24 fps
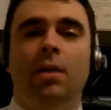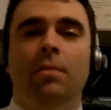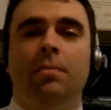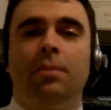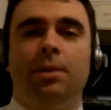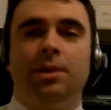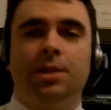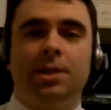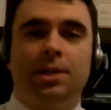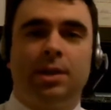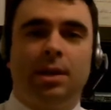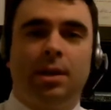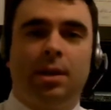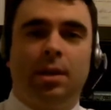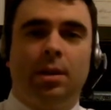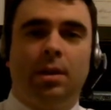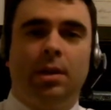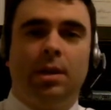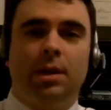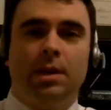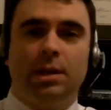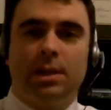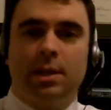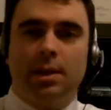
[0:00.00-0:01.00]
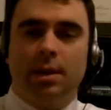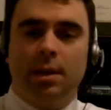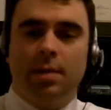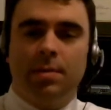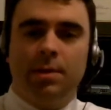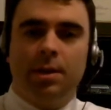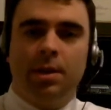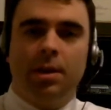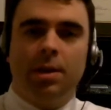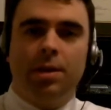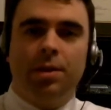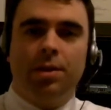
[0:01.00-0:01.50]
but still, a
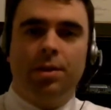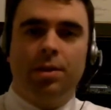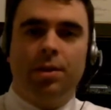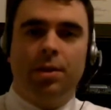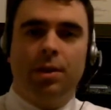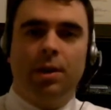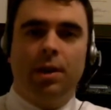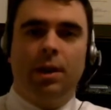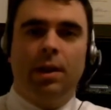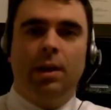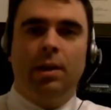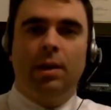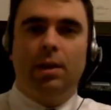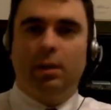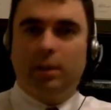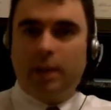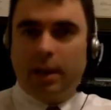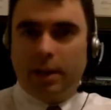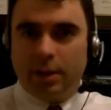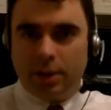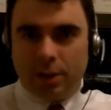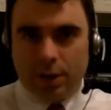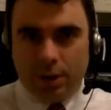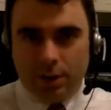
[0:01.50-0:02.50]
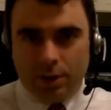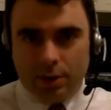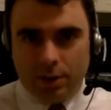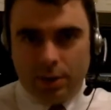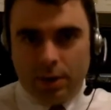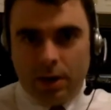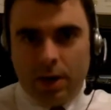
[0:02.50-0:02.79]
celebrity authority like Dr.